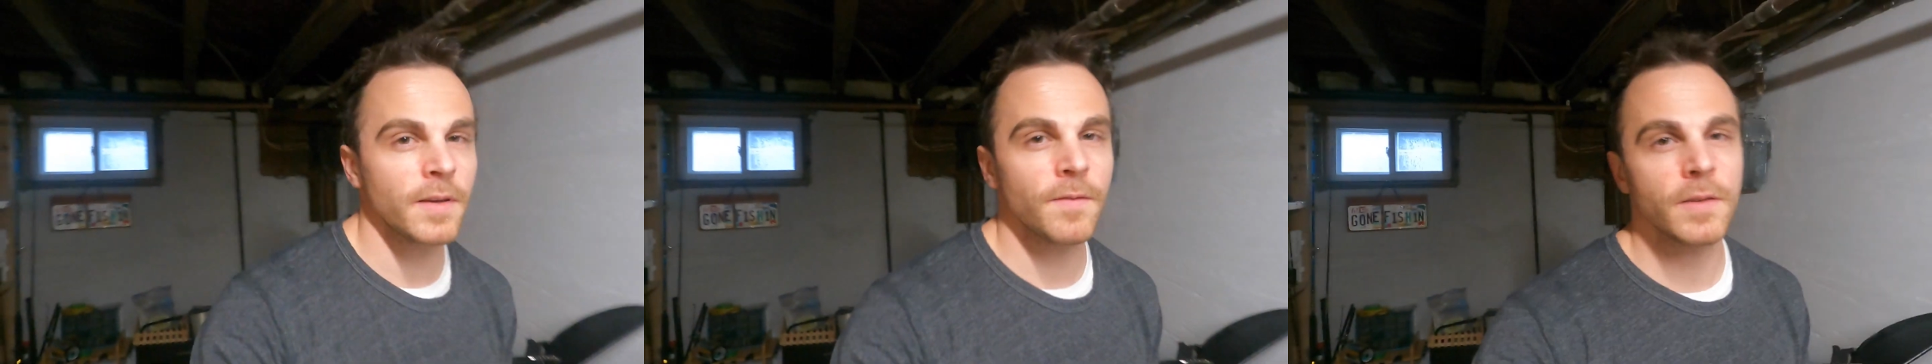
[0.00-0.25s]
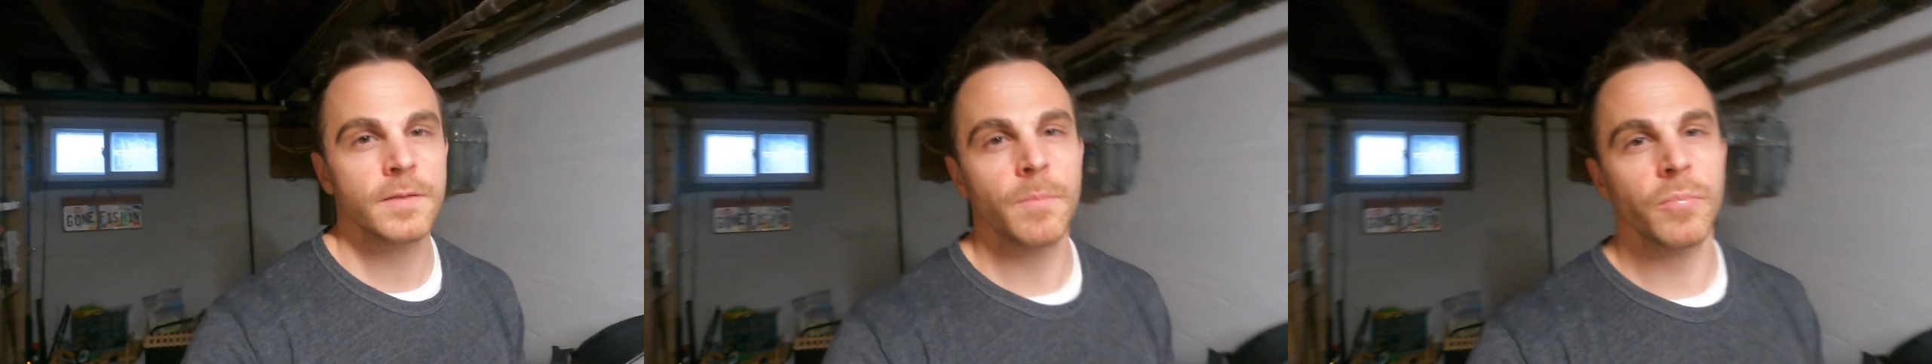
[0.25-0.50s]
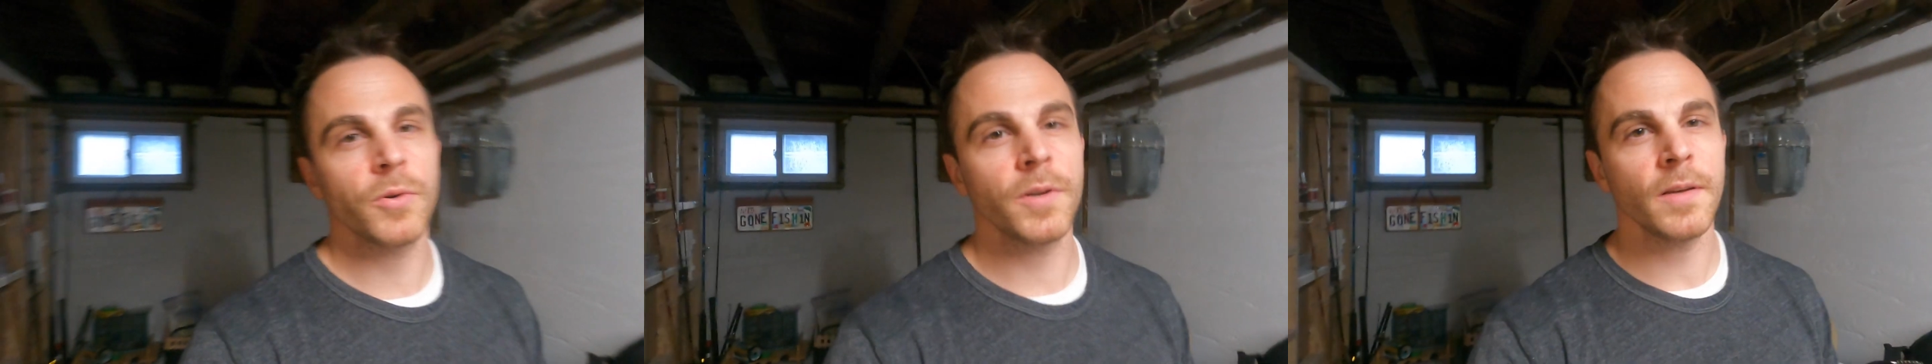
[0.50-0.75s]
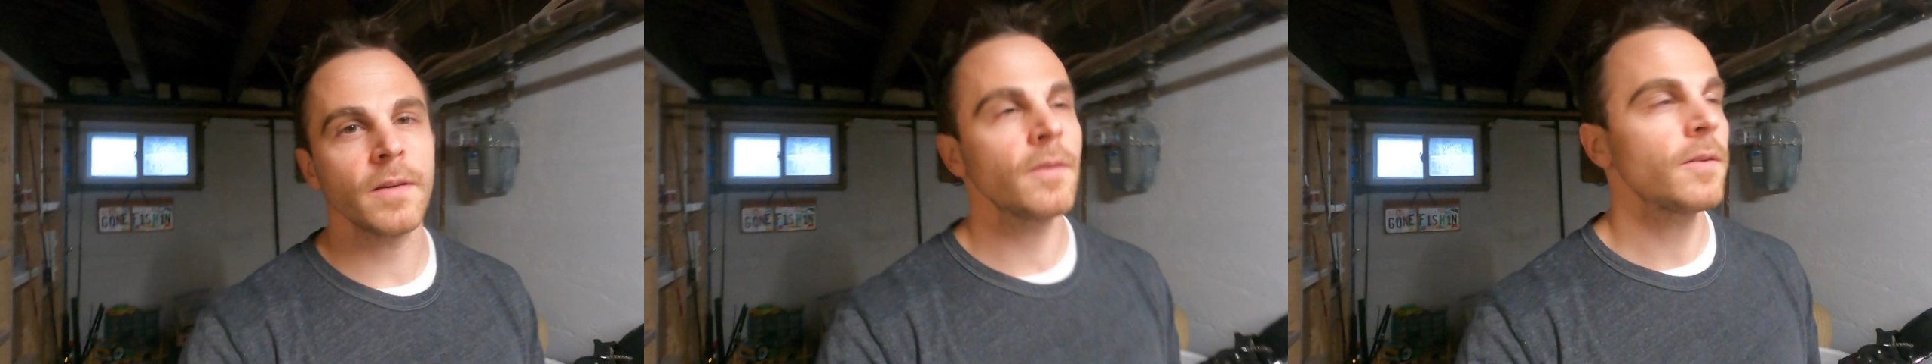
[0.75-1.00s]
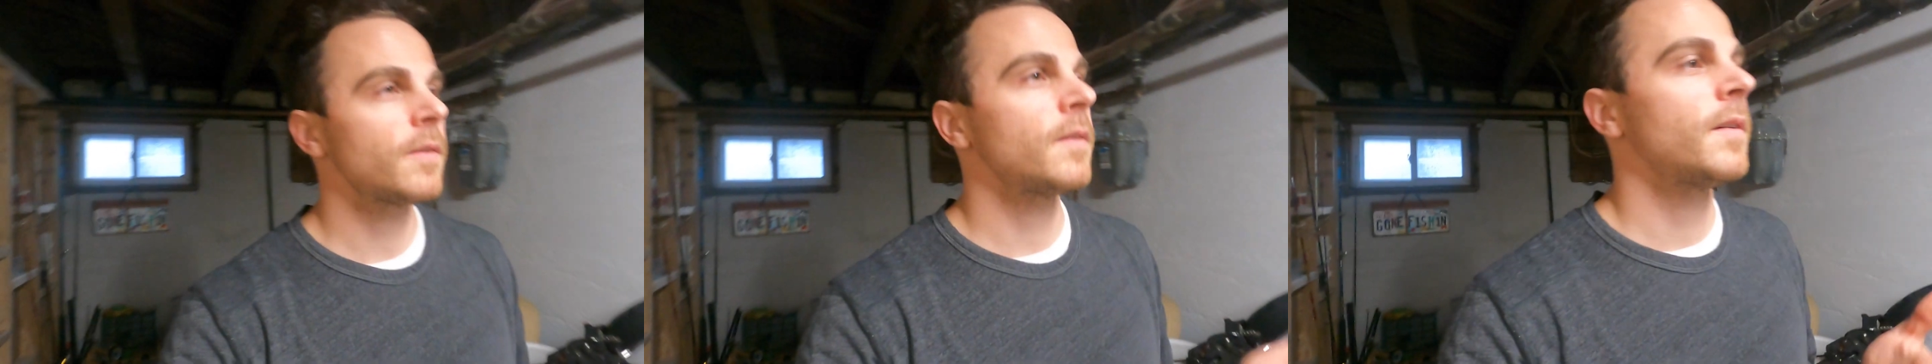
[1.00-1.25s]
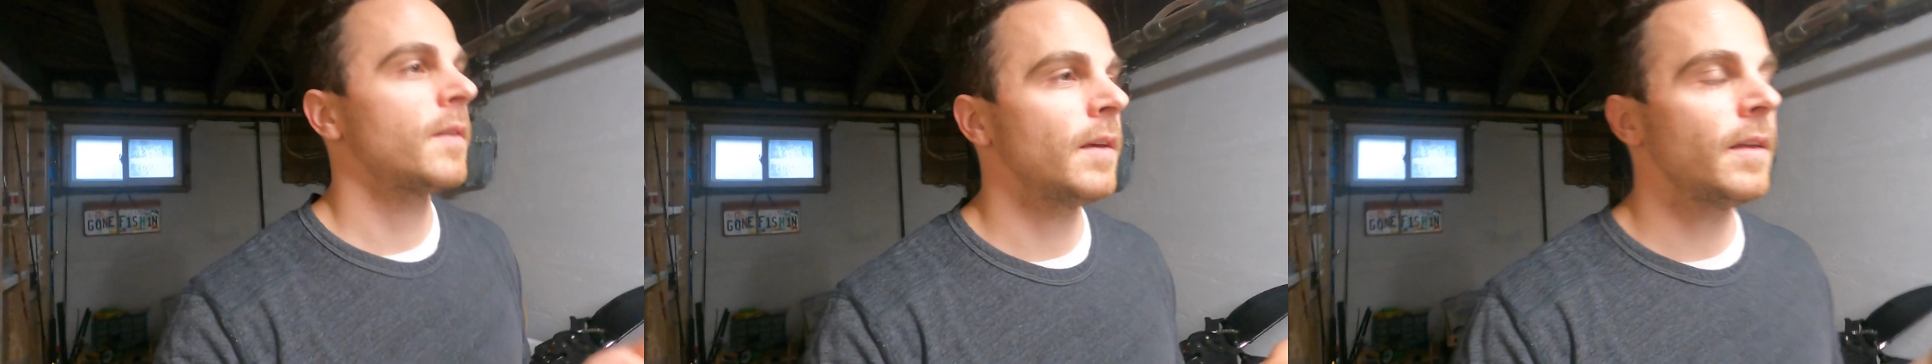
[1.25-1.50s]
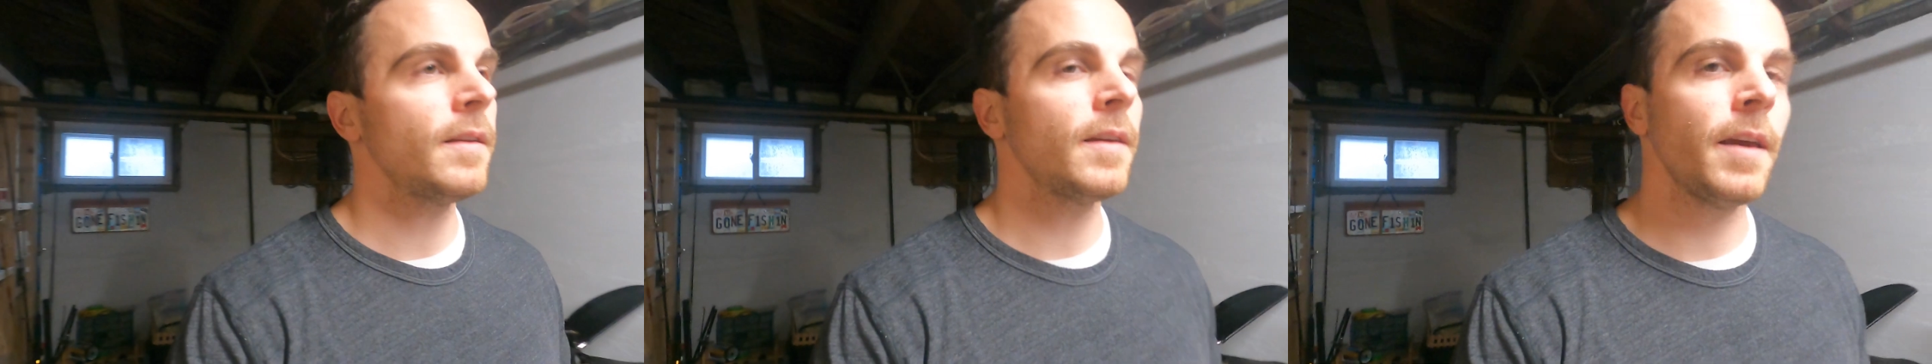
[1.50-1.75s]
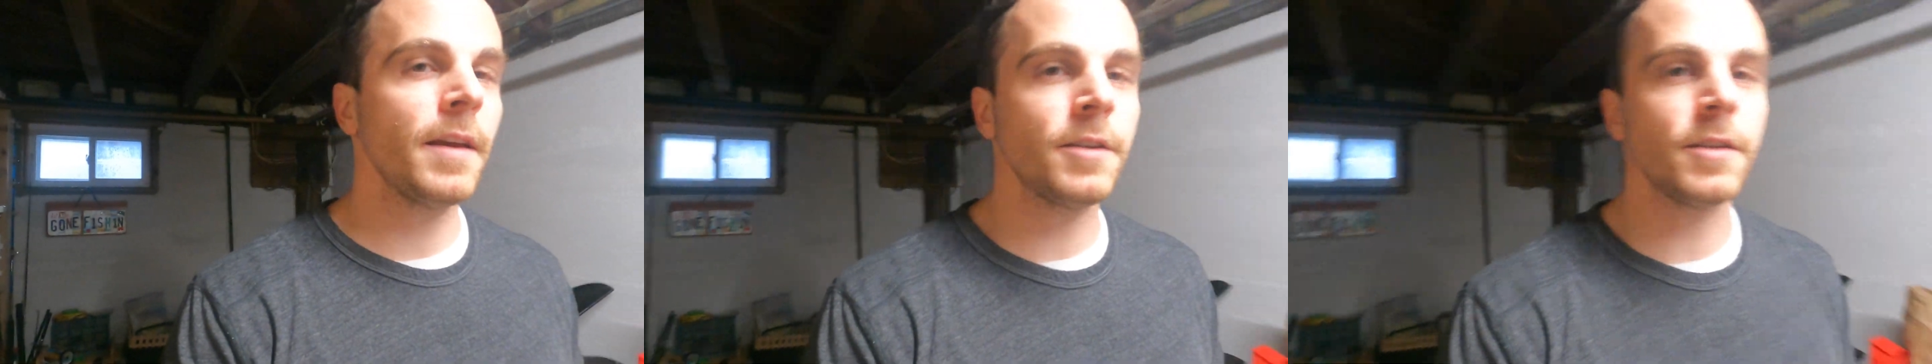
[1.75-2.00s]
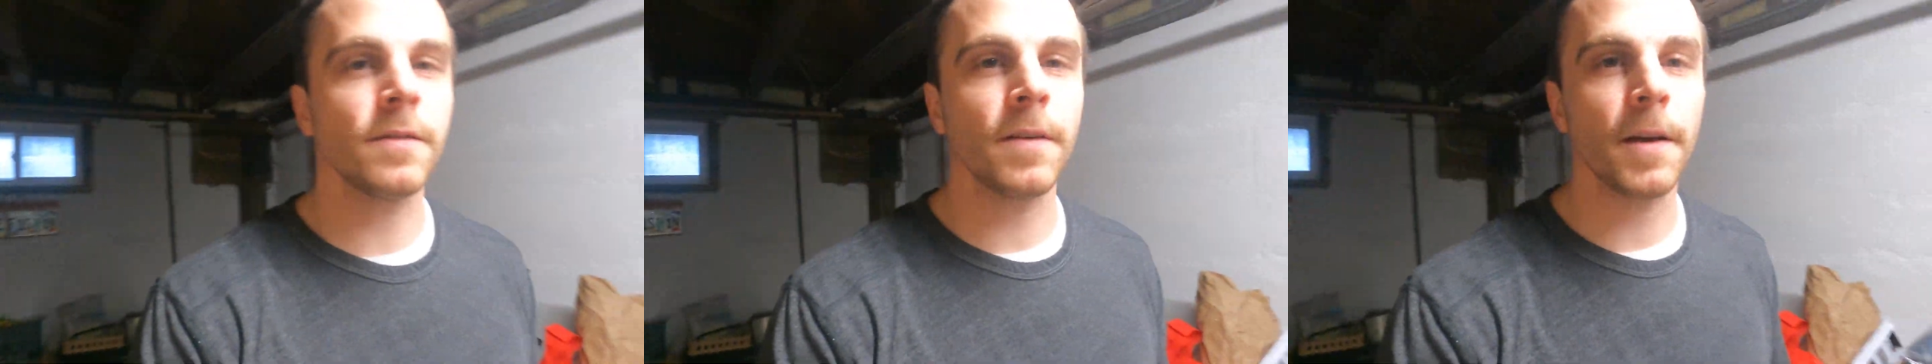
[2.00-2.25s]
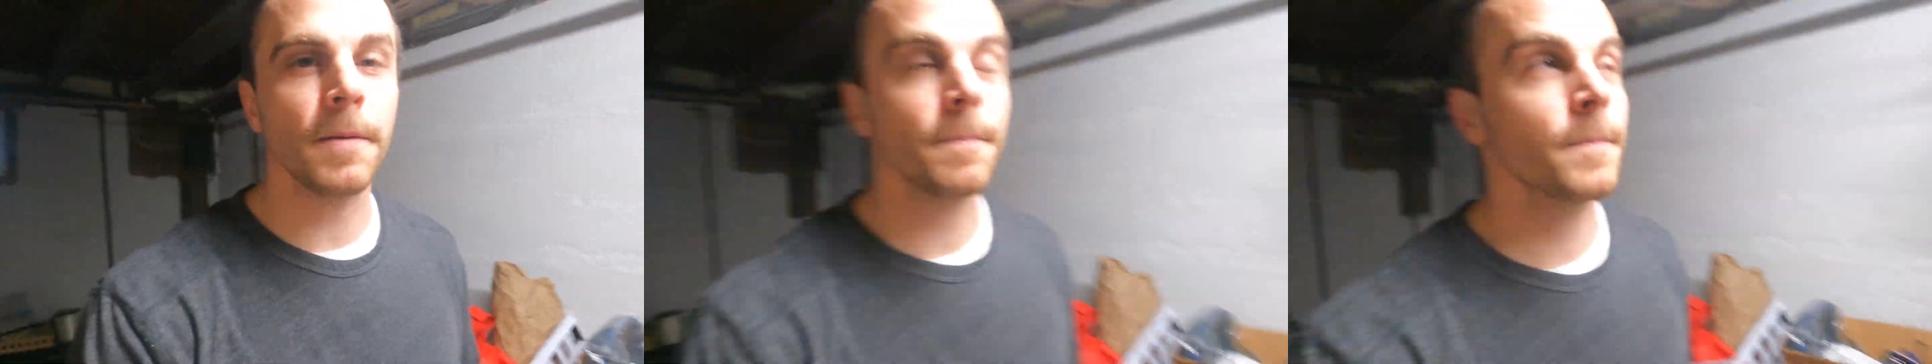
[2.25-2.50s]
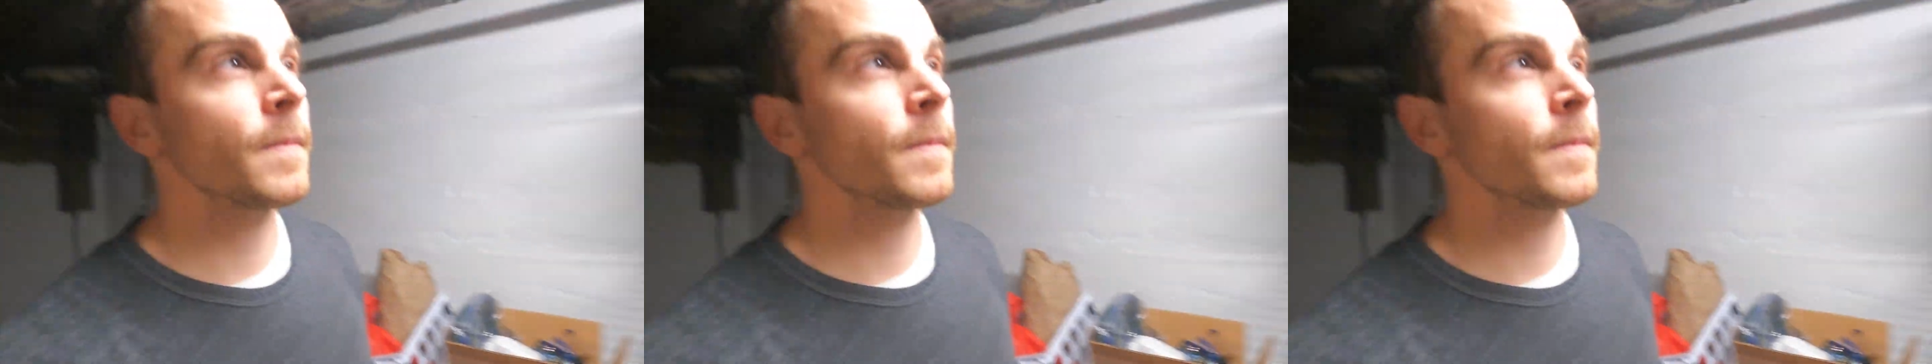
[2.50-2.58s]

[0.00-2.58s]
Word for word: give us a pretty good indication, right?